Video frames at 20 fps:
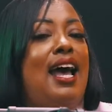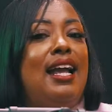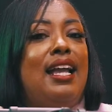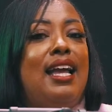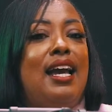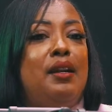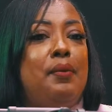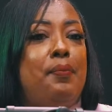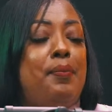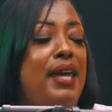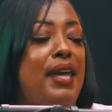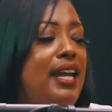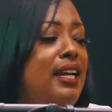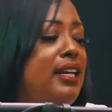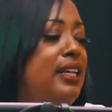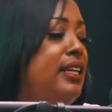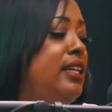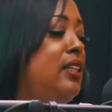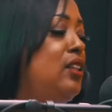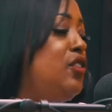I got to pay
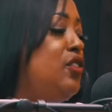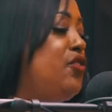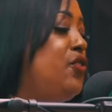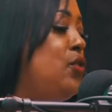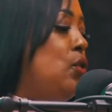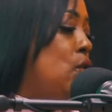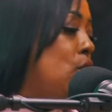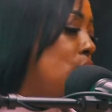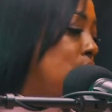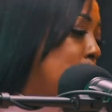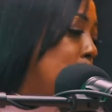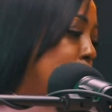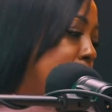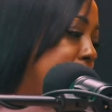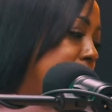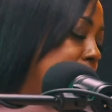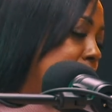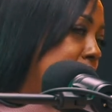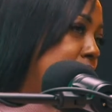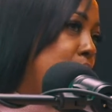to get the floors
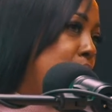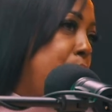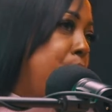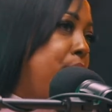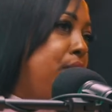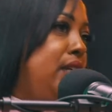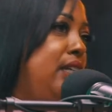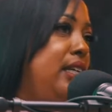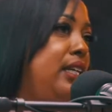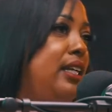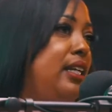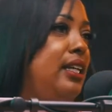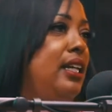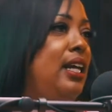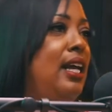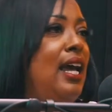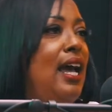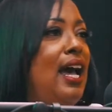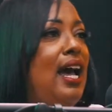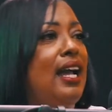redone to put in.
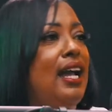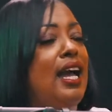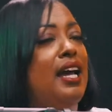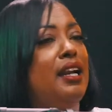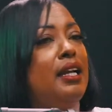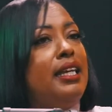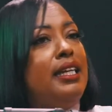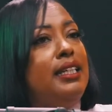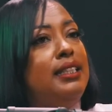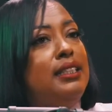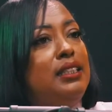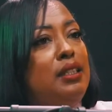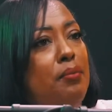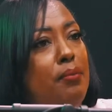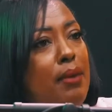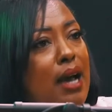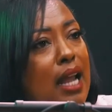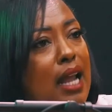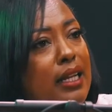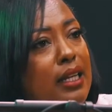I got to get
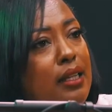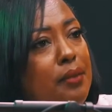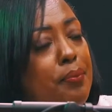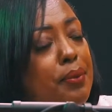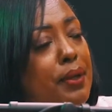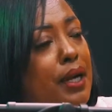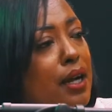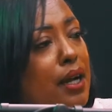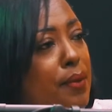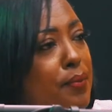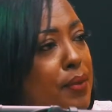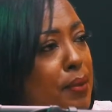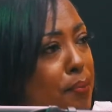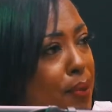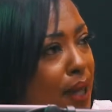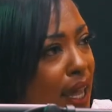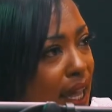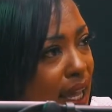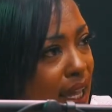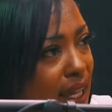somebody to come and
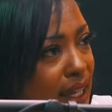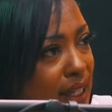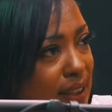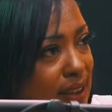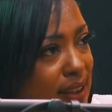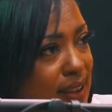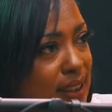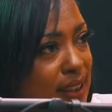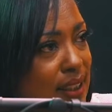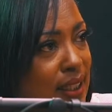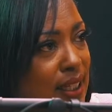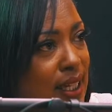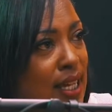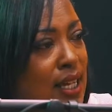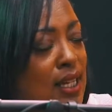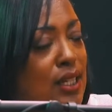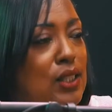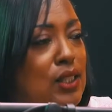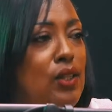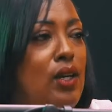paint.
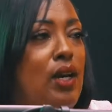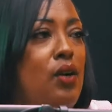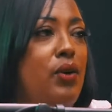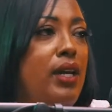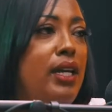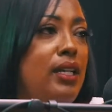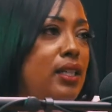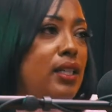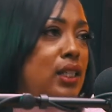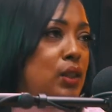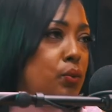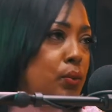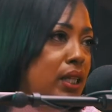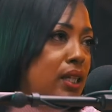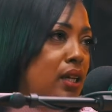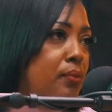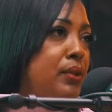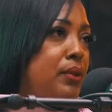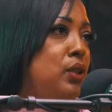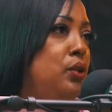So, okay, this
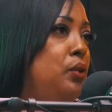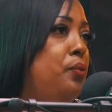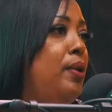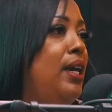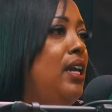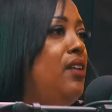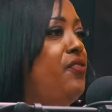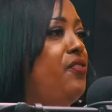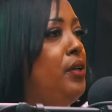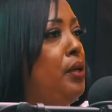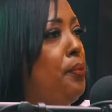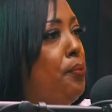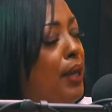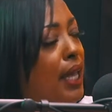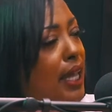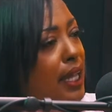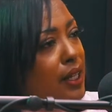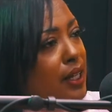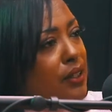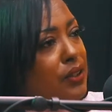week I'm going to do pay for the
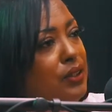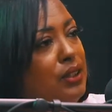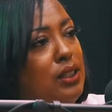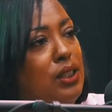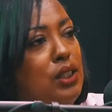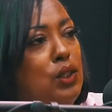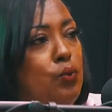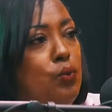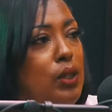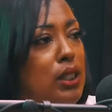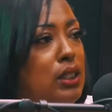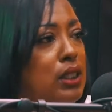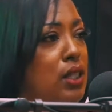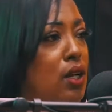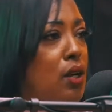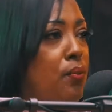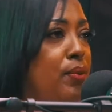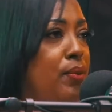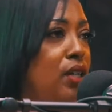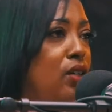painters. This week's
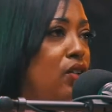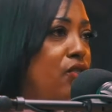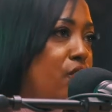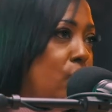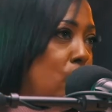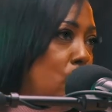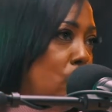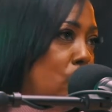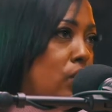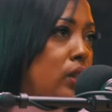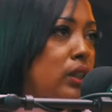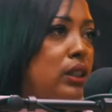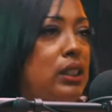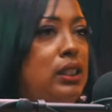going to be the floor.